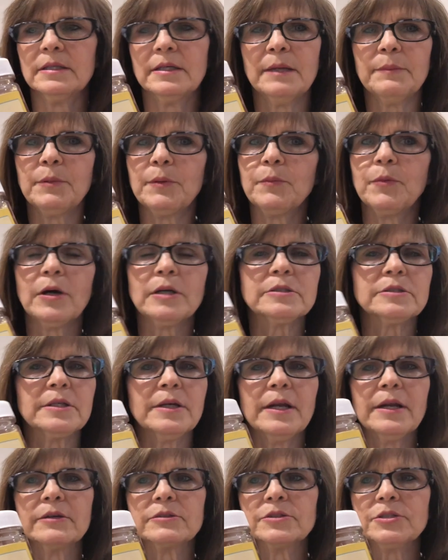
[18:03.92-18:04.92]
dip a brush in
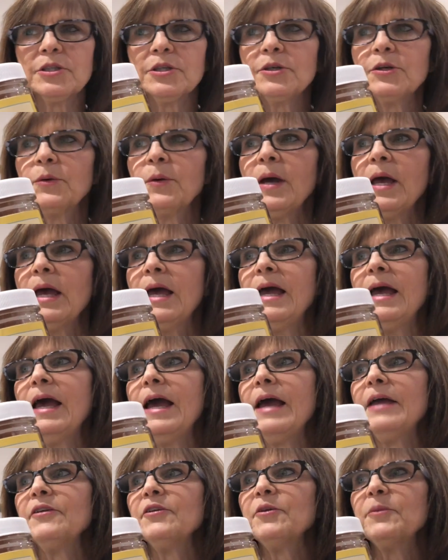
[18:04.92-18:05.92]
here too,
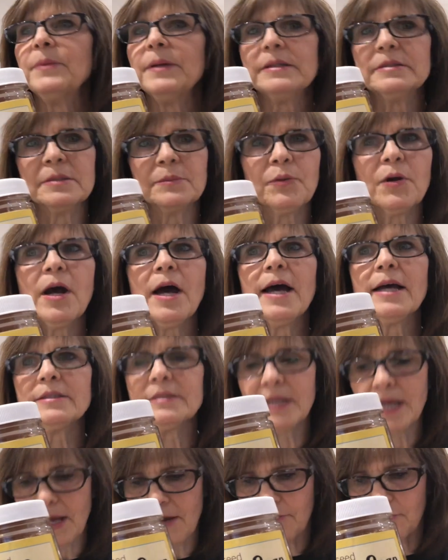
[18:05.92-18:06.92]
and you'd be surprised,
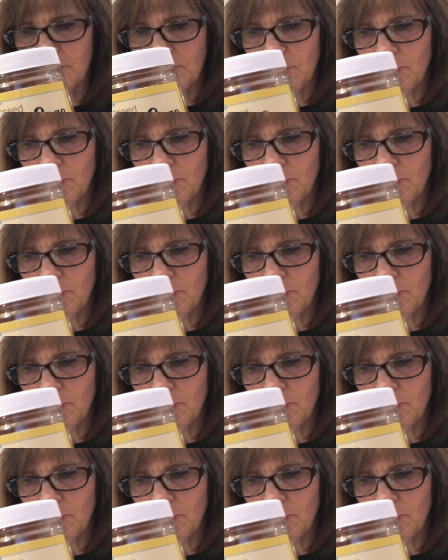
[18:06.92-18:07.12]
after